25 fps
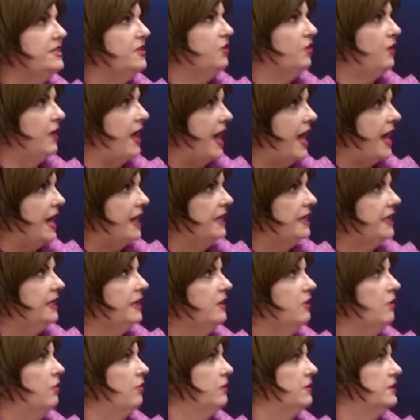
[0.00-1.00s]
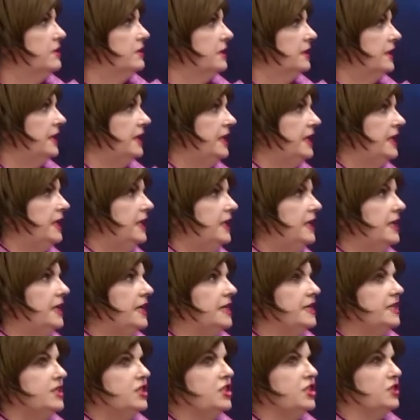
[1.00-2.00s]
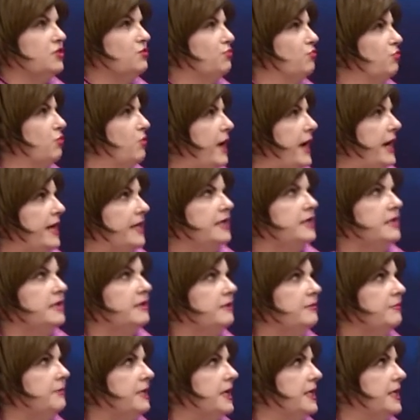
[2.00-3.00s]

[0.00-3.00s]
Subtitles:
they're adding or deleting. It's just random.